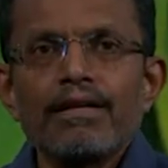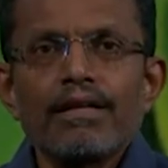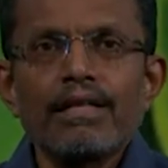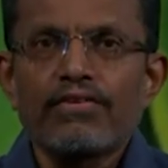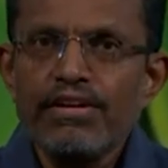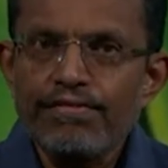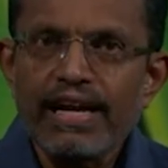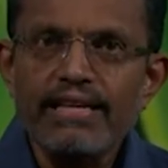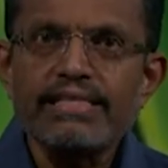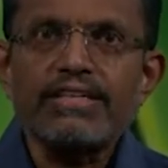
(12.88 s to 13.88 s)
The Green
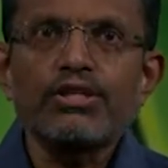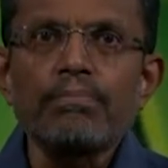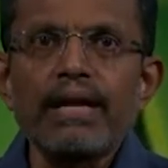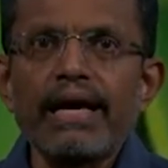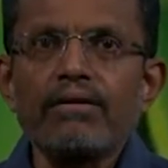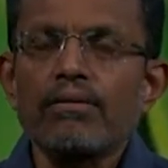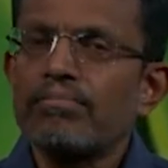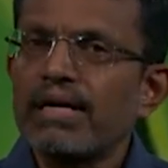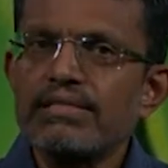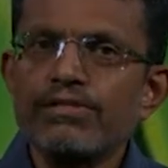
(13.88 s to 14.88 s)
Finance Action Plan
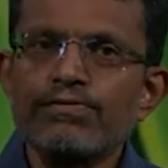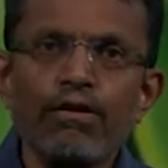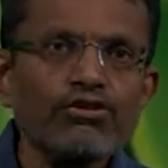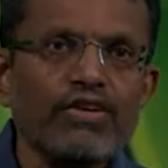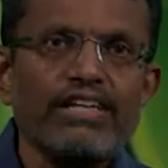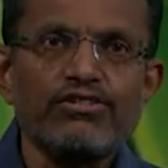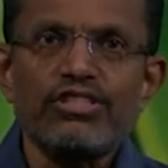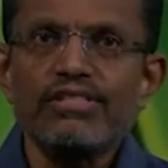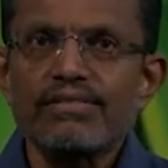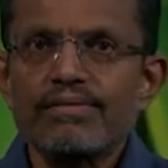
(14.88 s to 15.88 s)
comprises 4
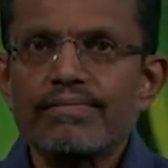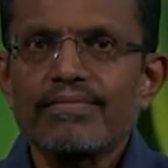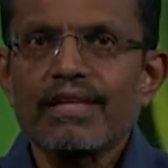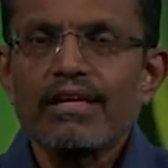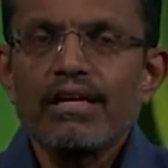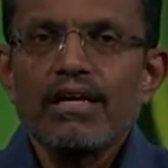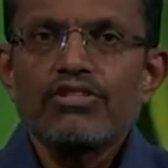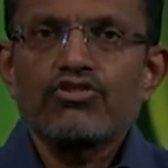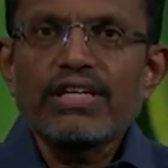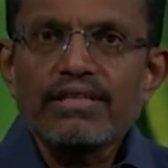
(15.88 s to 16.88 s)
strategies.
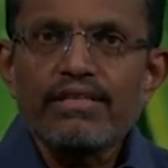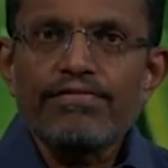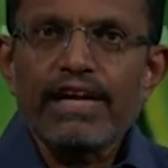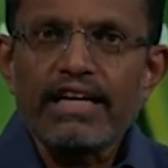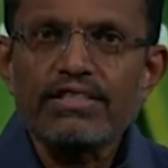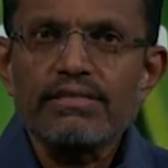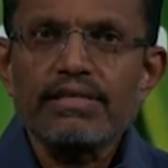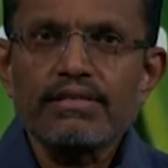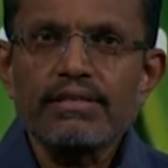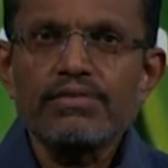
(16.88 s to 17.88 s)
Strengthen the financial
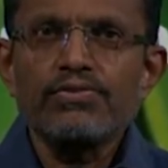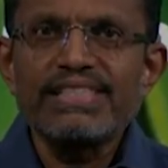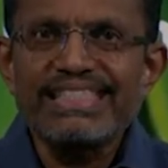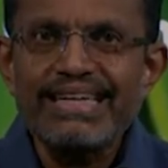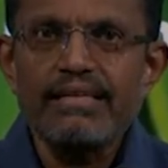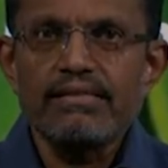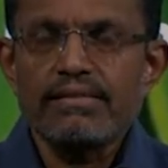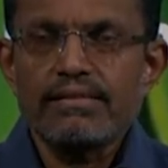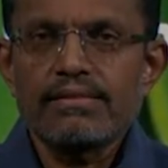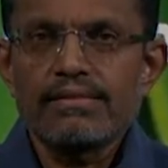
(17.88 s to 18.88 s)
sector's
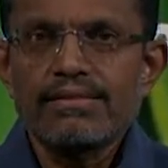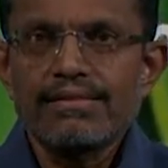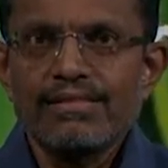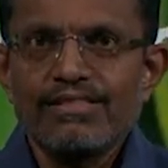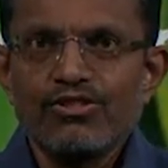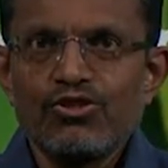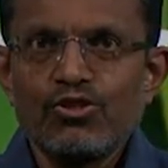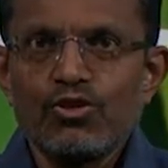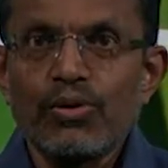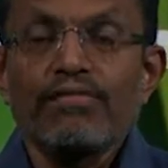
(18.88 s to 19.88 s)
resilience
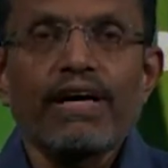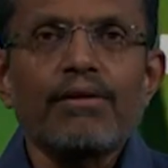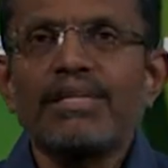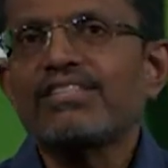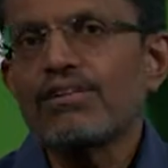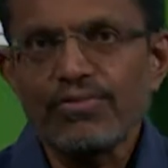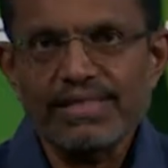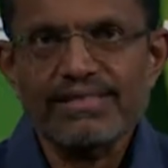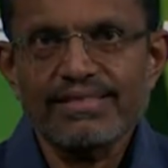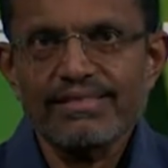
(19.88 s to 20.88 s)
to environmental
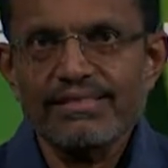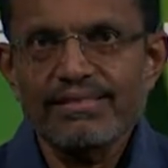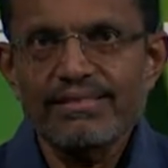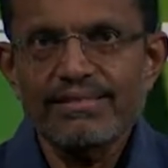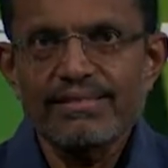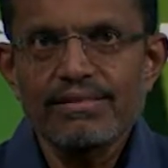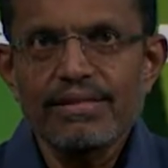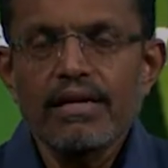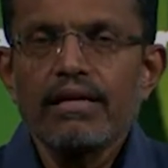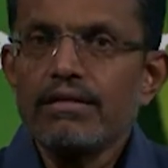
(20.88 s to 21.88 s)
risks.
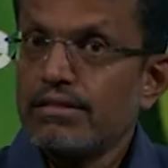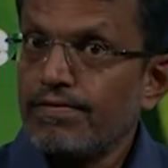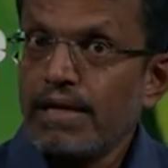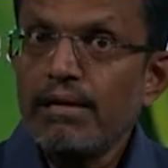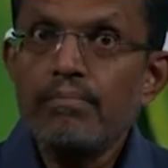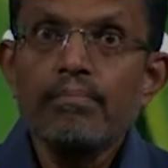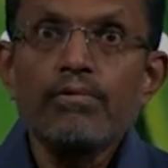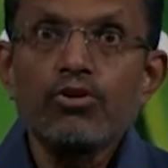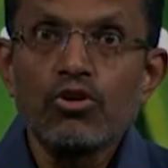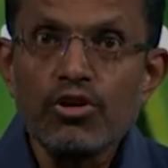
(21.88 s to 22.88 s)
Develop
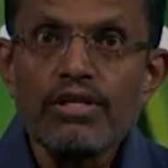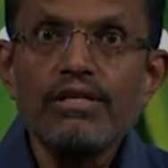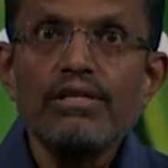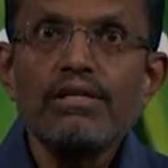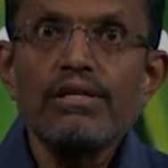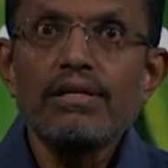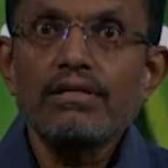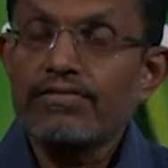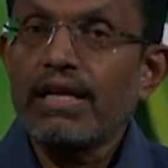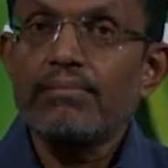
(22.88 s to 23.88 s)

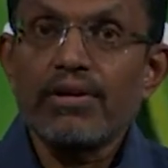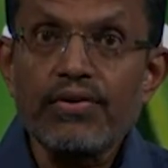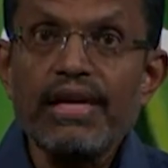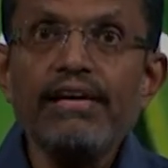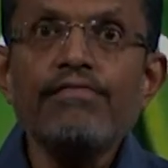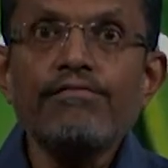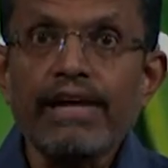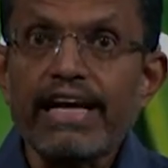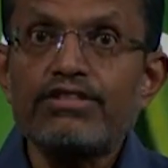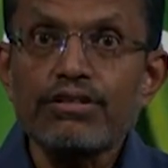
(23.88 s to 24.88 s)
green
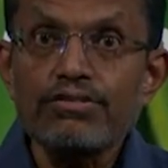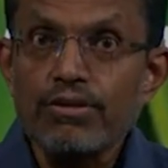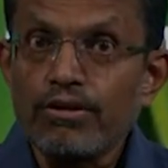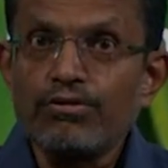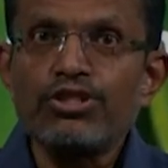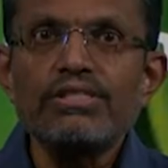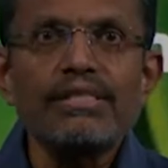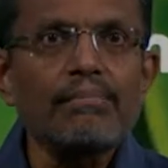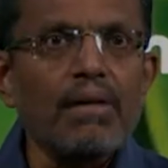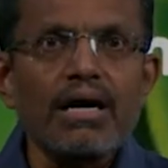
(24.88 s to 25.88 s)
financial solutions
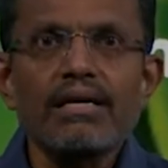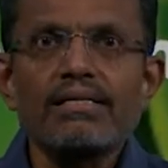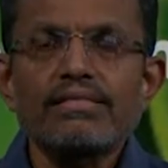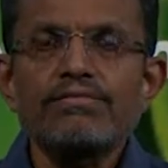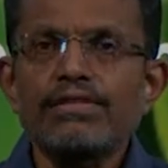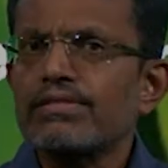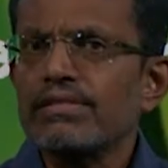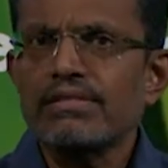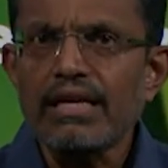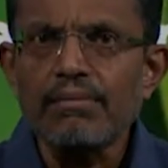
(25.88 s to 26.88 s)
and markets for a
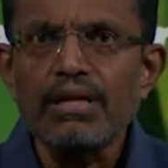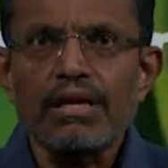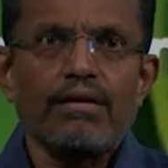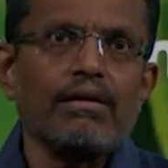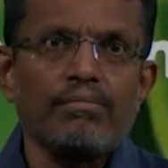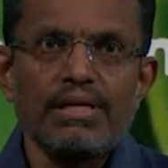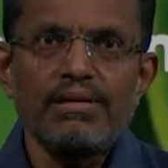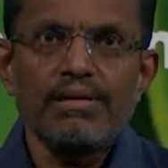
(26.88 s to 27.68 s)
sustainable economy.